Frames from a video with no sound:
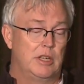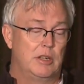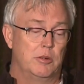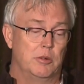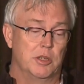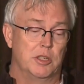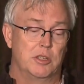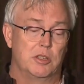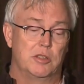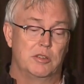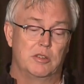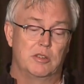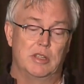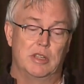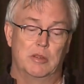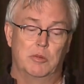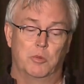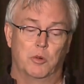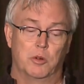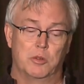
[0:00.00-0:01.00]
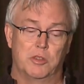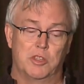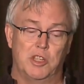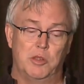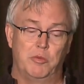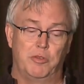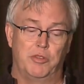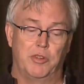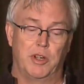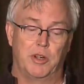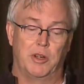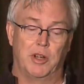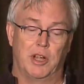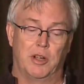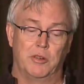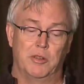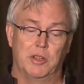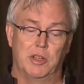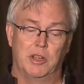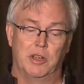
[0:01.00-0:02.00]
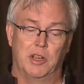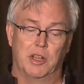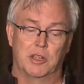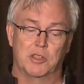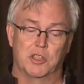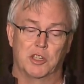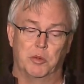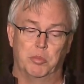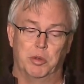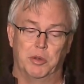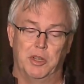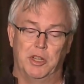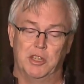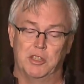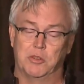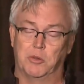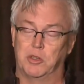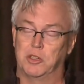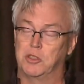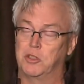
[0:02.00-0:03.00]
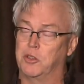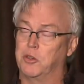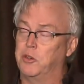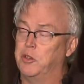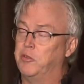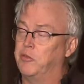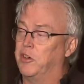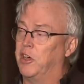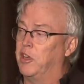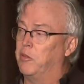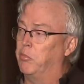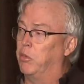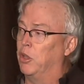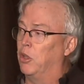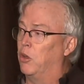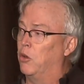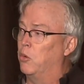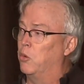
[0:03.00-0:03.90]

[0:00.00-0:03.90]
which won't seem fair now in the next couple of days when it's 35 below